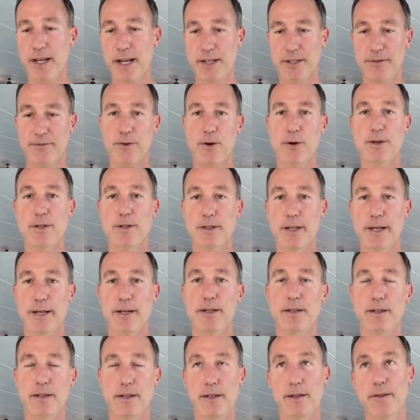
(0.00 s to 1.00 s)
as far as
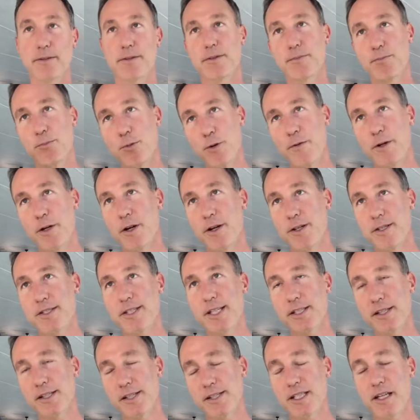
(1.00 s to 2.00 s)
like moving on
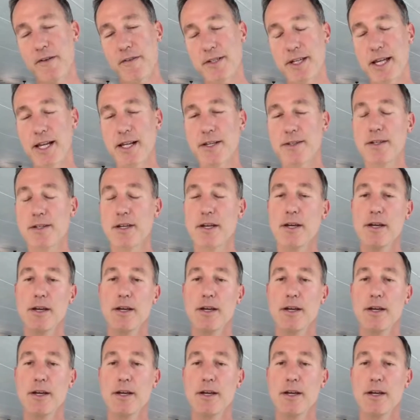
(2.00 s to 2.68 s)
60s, 70s, 80s,